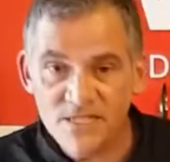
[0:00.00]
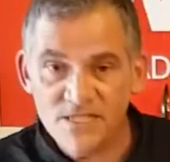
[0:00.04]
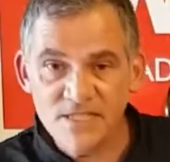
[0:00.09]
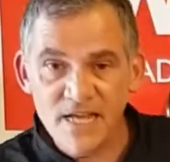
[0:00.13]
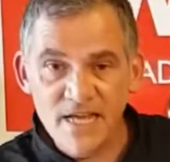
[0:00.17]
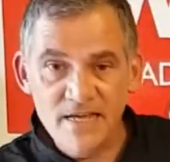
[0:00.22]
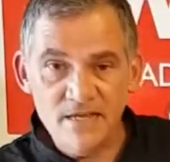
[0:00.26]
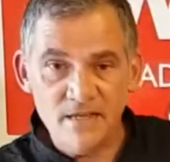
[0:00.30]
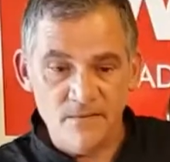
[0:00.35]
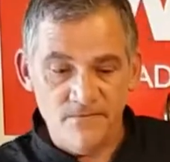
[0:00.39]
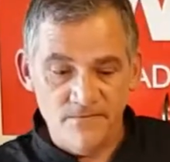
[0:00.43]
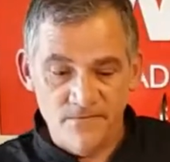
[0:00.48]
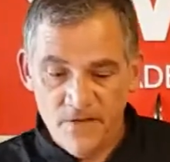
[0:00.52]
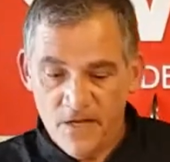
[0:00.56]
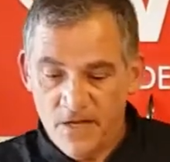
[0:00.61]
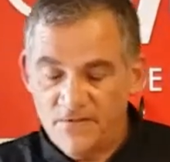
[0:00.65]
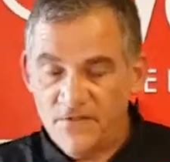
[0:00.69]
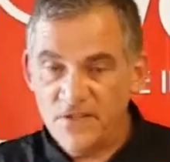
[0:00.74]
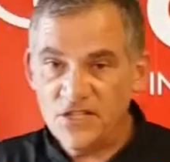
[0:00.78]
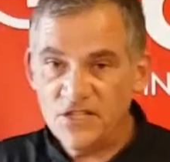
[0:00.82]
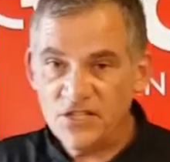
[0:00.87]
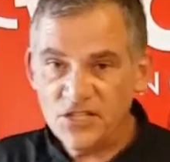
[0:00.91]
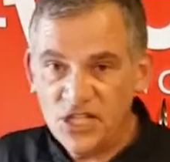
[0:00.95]
mistake them
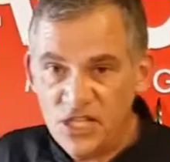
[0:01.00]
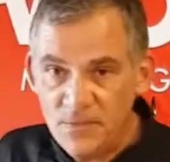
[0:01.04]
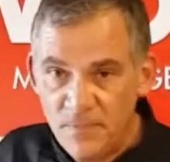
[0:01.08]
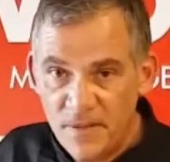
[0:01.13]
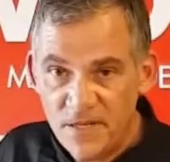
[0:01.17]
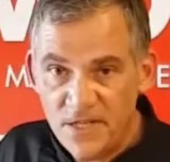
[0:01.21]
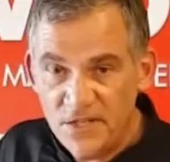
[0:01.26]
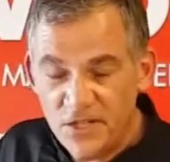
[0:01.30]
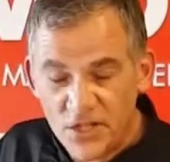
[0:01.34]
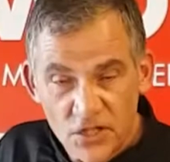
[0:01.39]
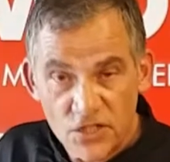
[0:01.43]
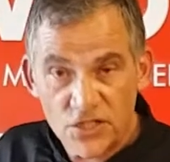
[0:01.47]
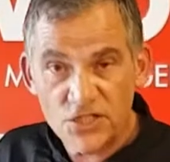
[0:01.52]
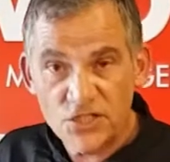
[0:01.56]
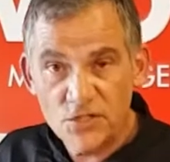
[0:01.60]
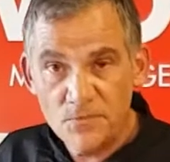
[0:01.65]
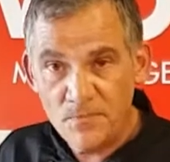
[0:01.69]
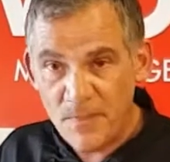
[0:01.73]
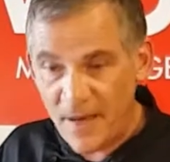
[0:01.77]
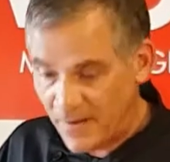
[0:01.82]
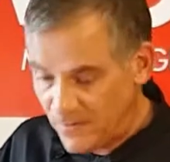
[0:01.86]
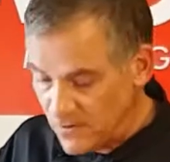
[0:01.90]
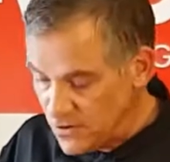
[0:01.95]
for the cheap
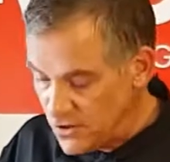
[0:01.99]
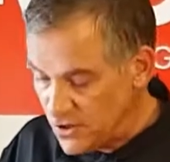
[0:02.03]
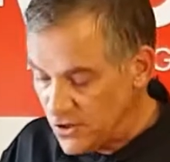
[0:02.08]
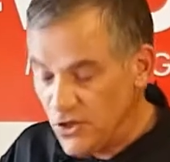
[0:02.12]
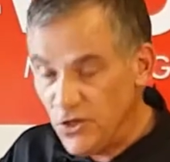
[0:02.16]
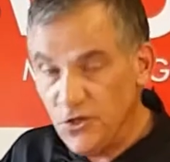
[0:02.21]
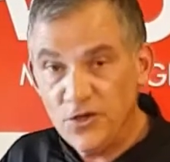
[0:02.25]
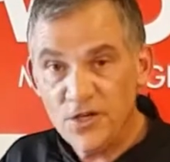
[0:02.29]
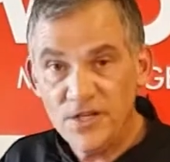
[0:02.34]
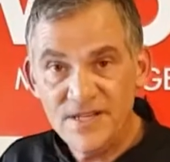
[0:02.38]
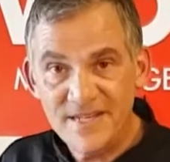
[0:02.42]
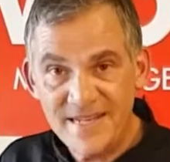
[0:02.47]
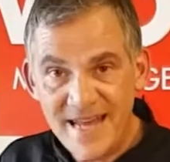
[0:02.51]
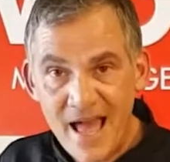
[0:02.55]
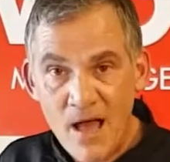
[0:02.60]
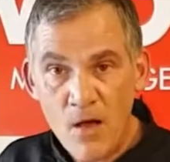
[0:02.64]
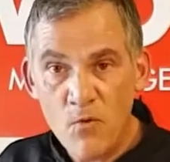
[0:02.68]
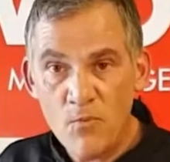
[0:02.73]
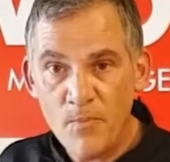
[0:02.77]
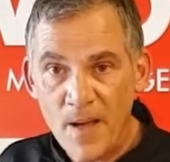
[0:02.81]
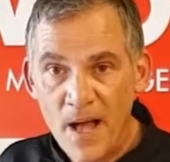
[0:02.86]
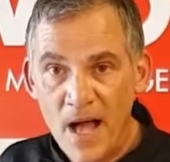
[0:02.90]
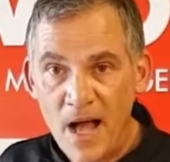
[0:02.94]
induction pans that you can
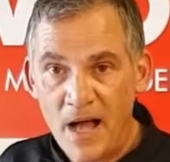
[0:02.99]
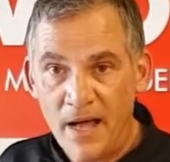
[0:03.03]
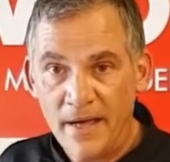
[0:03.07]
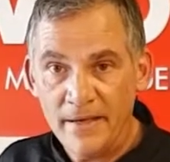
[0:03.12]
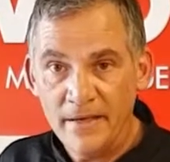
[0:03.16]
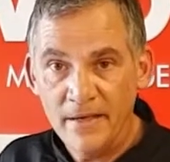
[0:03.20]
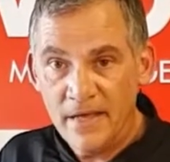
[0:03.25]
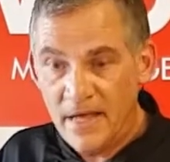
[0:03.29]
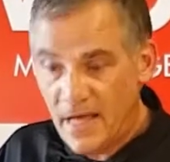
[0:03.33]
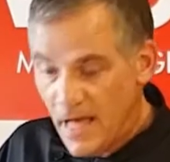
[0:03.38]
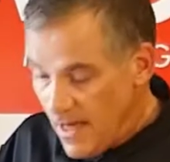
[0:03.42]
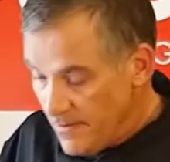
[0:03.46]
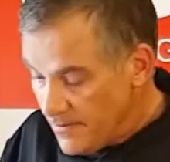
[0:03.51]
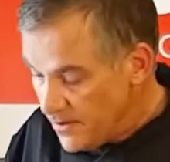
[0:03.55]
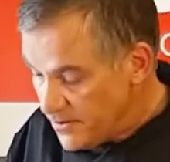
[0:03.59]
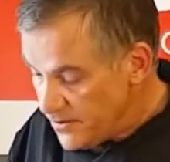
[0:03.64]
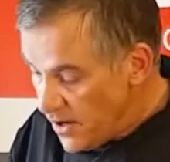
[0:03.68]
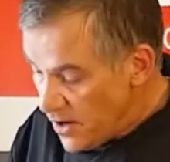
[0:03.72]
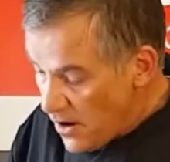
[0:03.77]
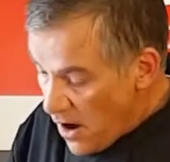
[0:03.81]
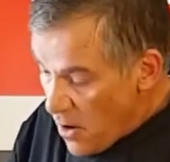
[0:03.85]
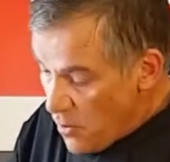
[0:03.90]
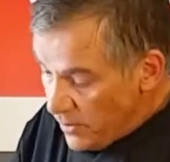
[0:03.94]
now buy,
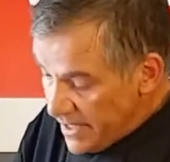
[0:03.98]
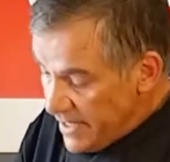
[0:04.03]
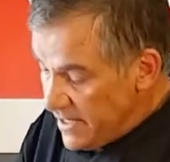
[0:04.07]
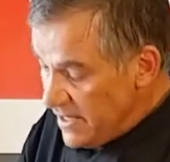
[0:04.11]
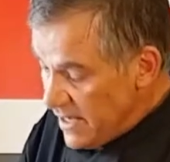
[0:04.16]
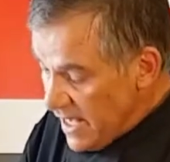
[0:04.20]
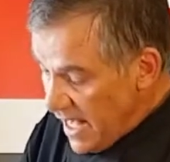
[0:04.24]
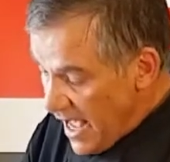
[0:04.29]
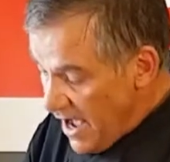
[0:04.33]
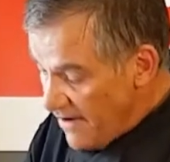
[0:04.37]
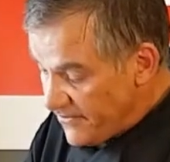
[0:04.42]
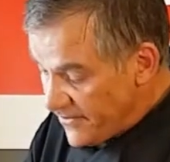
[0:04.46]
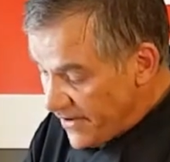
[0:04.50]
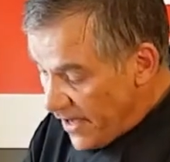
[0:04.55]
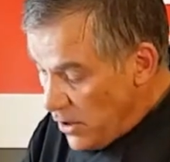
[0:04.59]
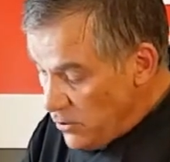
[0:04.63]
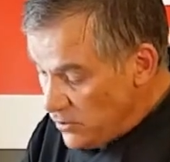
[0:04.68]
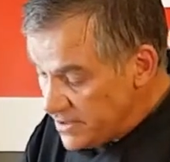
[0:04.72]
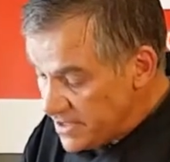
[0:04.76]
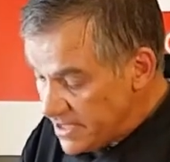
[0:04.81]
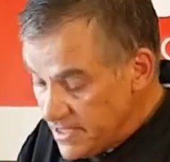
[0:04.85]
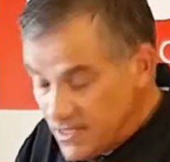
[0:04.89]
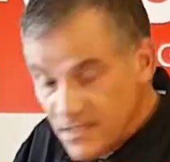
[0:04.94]
that not only have
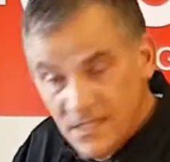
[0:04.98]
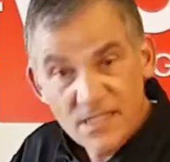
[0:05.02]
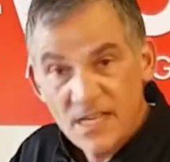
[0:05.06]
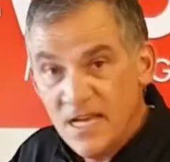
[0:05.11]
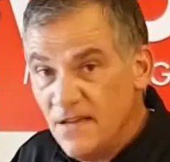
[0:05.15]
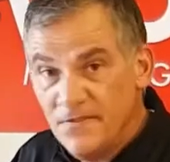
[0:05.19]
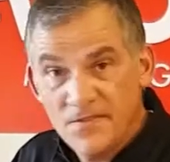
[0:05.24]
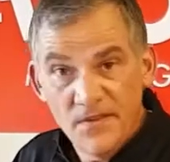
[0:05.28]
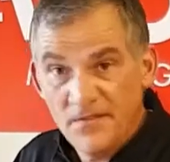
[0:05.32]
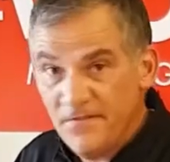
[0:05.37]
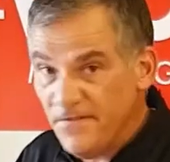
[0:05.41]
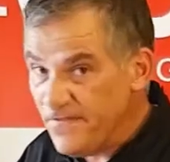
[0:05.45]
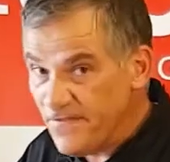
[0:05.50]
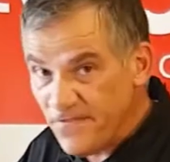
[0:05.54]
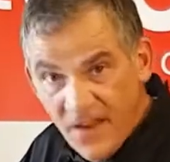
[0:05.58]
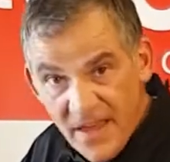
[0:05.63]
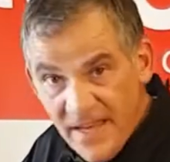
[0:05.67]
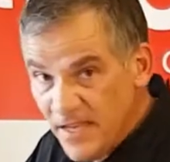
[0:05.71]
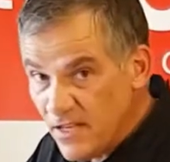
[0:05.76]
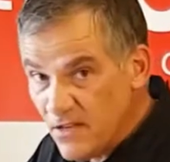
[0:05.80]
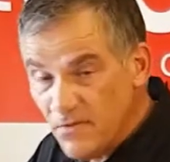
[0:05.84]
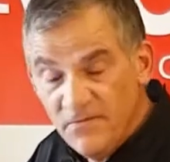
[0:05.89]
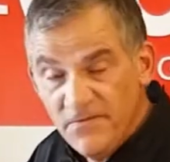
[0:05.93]
coatings that
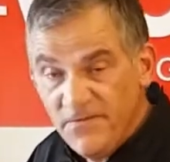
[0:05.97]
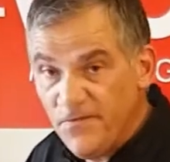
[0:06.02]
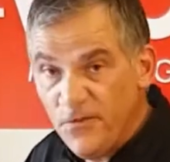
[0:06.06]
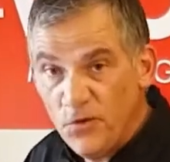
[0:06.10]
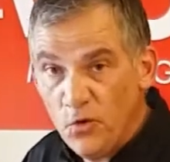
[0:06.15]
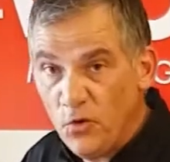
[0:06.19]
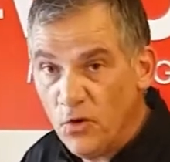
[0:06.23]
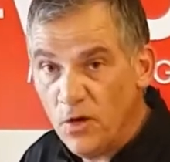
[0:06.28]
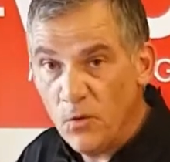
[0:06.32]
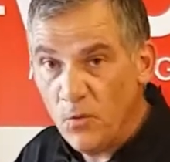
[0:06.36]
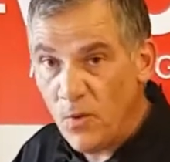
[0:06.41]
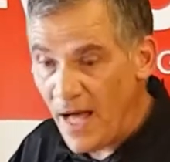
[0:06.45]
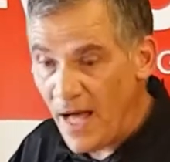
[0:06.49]
flake and fall